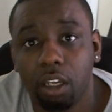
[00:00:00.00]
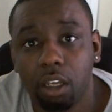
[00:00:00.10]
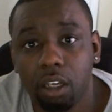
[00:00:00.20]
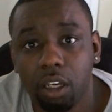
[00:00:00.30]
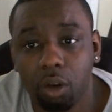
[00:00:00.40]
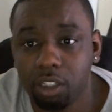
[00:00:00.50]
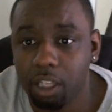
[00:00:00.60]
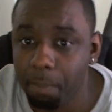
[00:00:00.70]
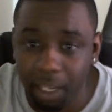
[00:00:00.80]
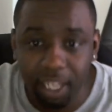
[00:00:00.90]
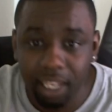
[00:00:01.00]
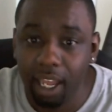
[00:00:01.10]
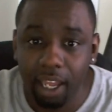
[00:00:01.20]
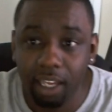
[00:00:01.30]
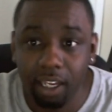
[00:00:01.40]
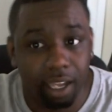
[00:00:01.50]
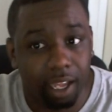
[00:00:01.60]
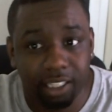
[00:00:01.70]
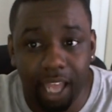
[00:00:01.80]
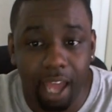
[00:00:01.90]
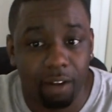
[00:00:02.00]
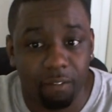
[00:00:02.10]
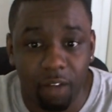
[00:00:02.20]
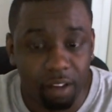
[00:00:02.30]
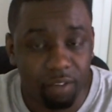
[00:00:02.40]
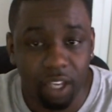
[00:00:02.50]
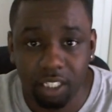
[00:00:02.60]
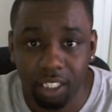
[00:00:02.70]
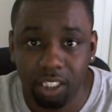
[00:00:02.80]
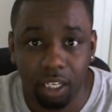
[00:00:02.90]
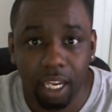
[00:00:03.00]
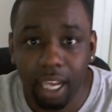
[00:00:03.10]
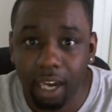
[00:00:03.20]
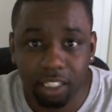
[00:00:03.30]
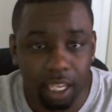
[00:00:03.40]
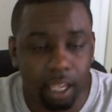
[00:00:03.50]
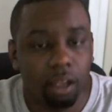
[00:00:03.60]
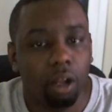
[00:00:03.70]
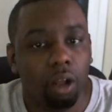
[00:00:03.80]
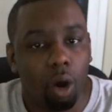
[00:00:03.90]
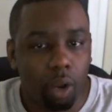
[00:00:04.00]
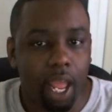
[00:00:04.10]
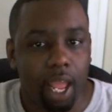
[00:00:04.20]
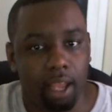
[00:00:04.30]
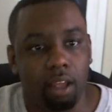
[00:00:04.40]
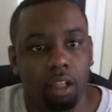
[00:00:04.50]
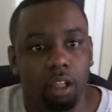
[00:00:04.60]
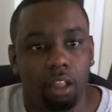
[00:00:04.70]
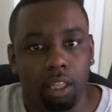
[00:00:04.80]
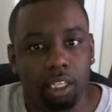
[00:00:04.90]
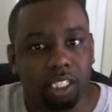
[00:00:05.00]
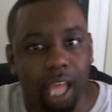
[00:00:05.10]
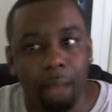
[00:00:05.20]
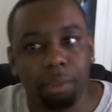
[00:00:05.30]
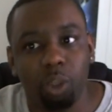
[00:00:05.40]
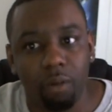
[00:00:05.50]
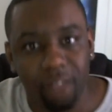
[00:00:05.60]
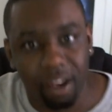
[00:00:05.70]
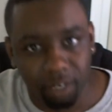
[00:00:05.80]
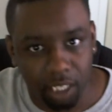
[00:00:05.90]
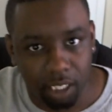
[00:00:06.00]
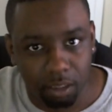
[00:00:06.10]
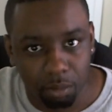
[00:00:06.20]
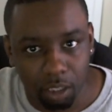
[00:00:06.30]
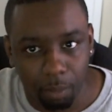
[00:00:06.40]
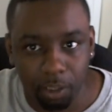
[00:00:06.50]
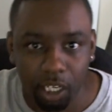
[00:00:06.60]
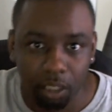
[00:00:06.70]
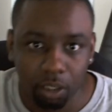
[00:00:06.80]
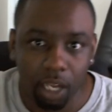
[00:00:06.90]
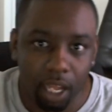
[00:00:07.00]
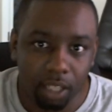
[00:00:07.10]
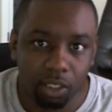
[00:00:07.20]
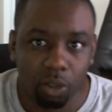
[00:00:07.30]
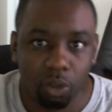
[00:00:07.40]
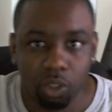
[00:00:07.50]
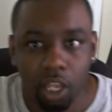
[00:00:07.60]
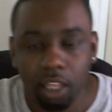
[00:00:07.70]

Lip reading: You know what I'm saying? But EA has got to fucking fix this shit. They got to say, okay, let's stop showing favoritism to particular consoles.